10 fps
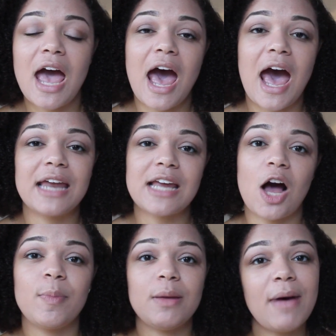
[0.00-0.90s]
and
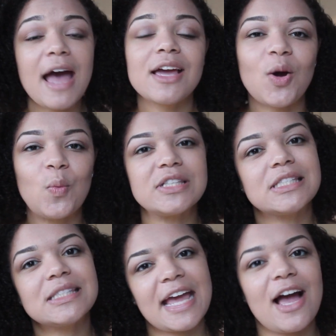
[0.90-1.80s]
I'll be back once
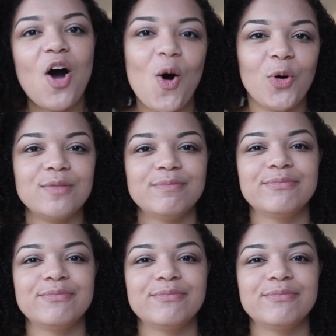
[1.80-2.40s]
they are on.